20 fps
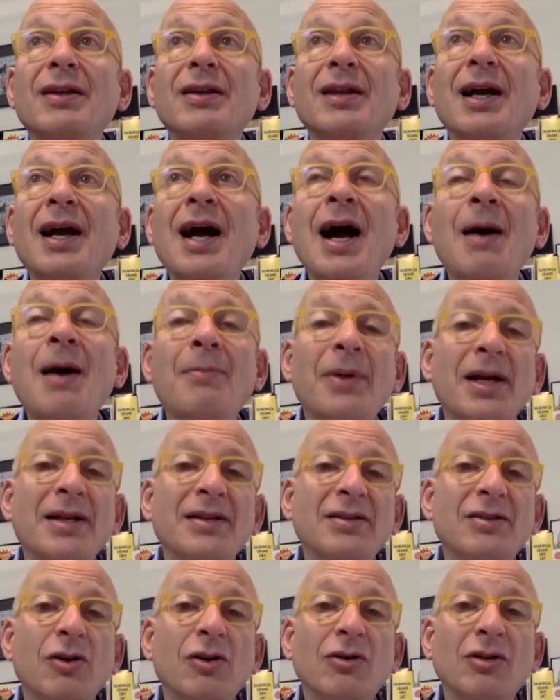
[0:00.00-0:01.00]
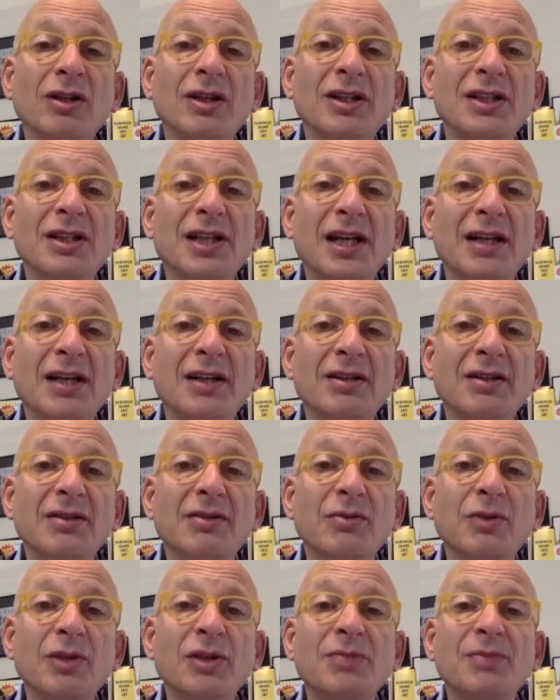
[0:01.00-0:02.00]
the comp has totally changed,
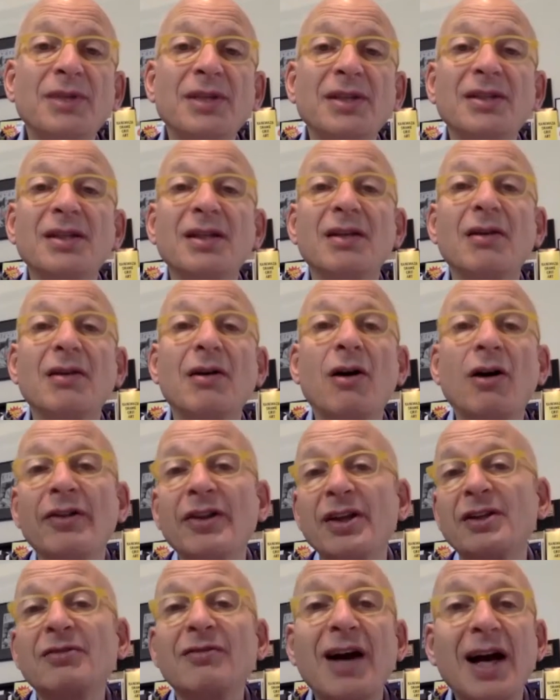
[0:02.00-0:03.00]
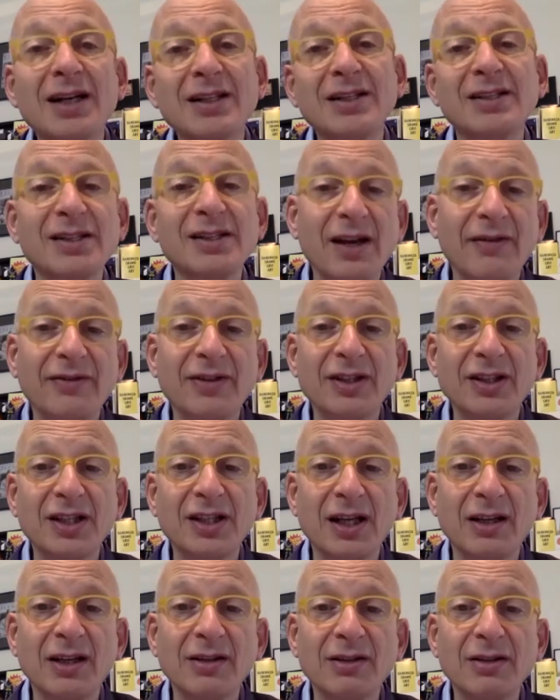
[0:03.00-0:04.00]
which means that all the interactions have to
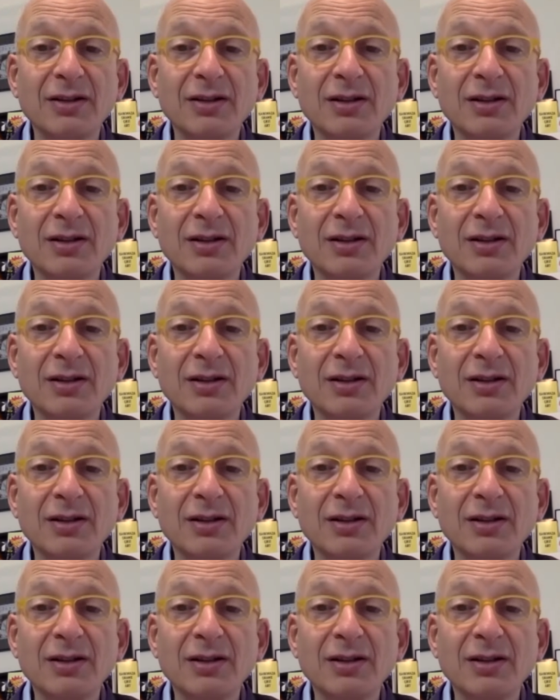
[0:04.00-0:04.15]
change.